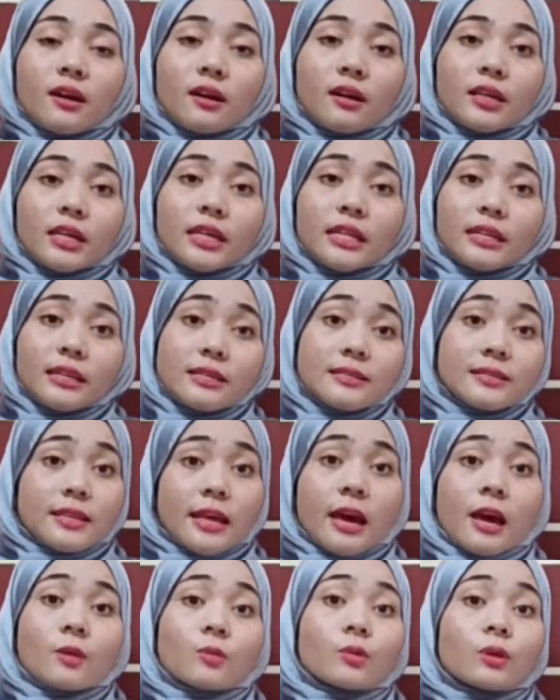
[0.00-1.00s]
In this
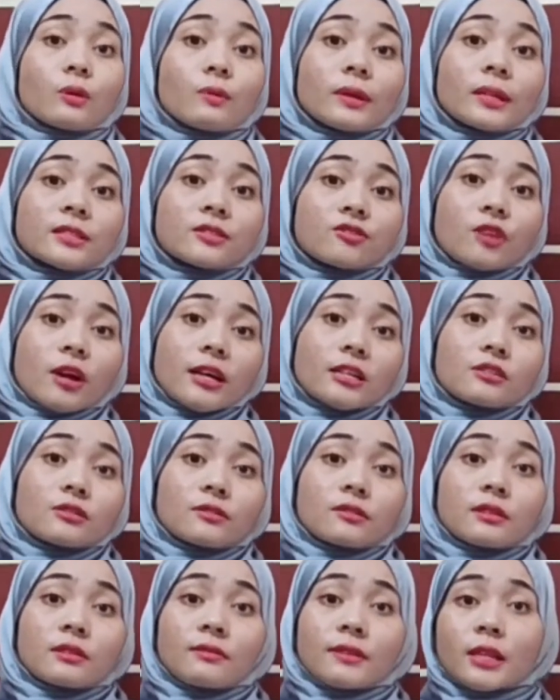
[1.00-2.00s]
step, we will try to
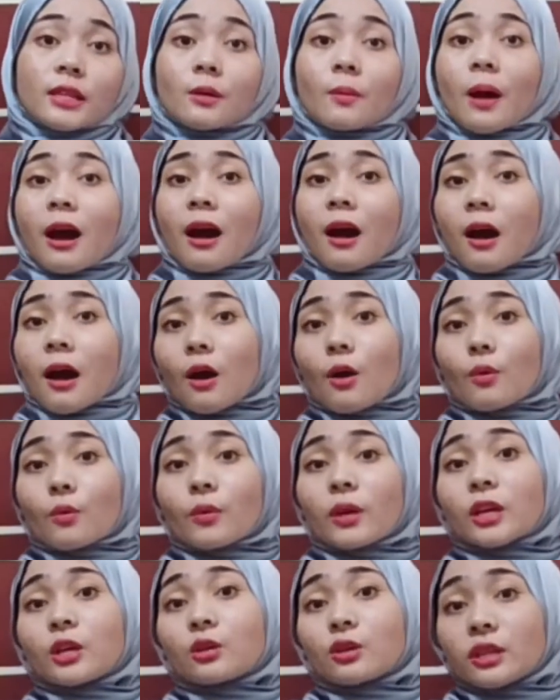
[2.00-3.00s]
develop how we
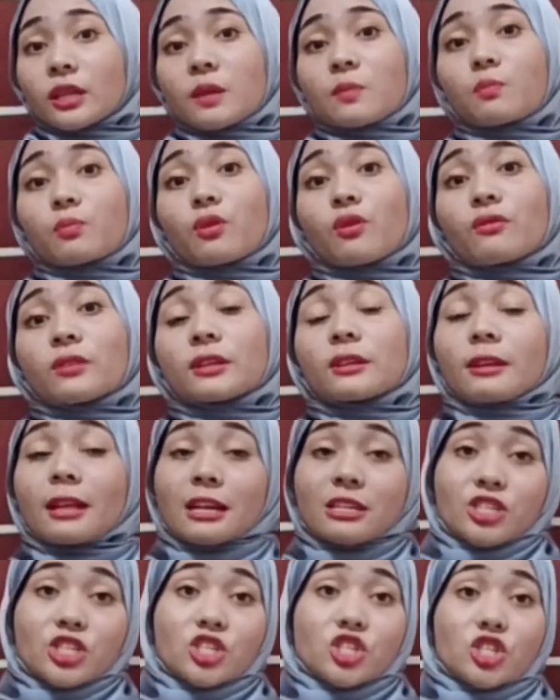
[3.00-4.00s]
could improve the
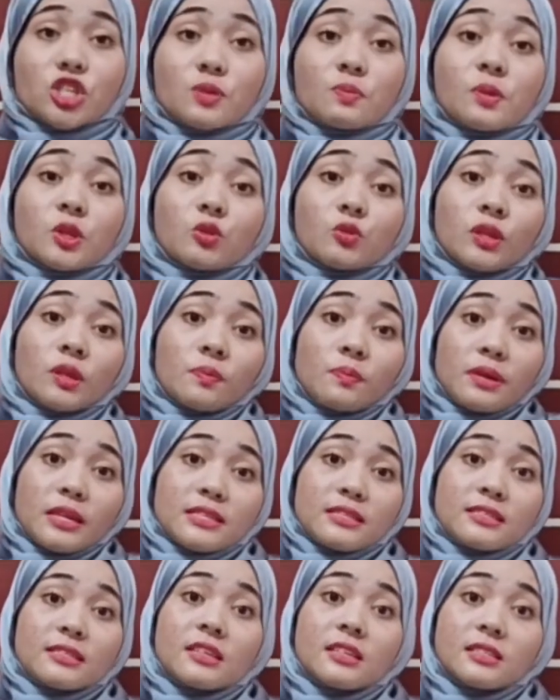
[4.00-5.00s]
relationship between the
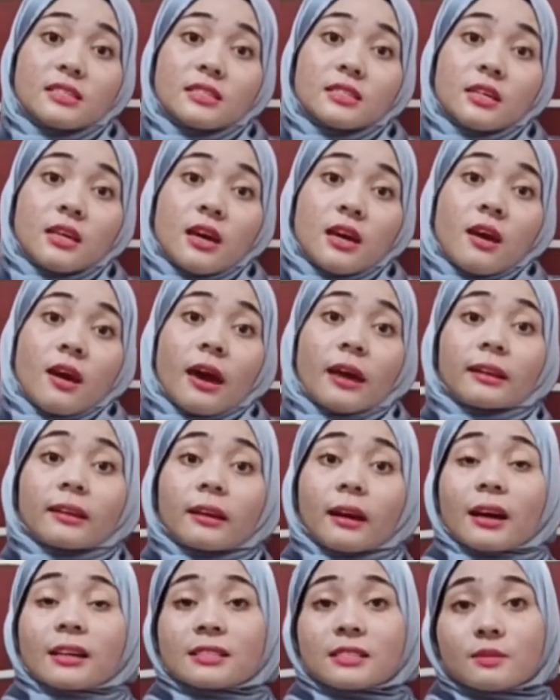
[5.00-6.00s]
business and
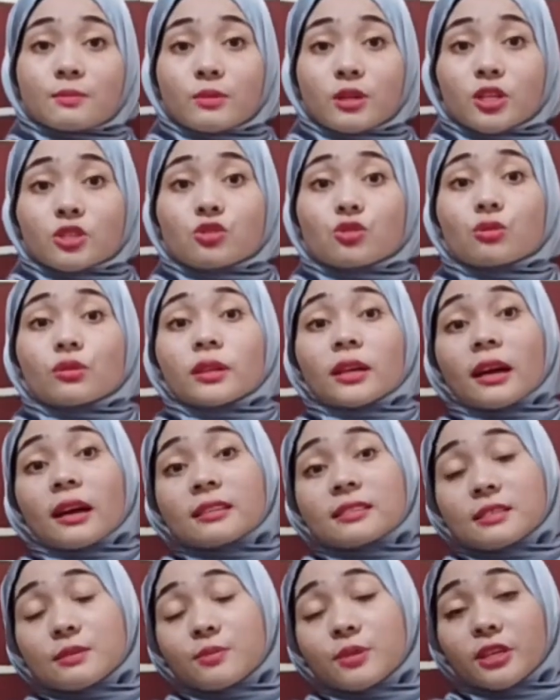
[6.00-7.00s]
customer through the
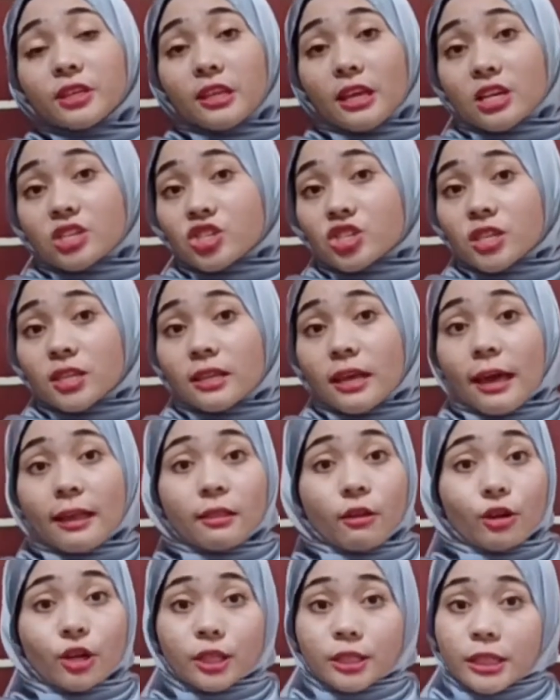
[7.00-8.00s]
customer retention and
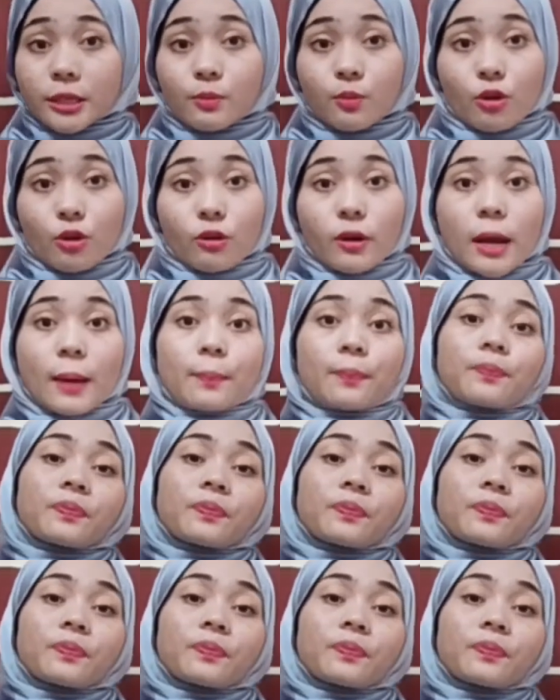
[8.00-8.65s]
loyalty program.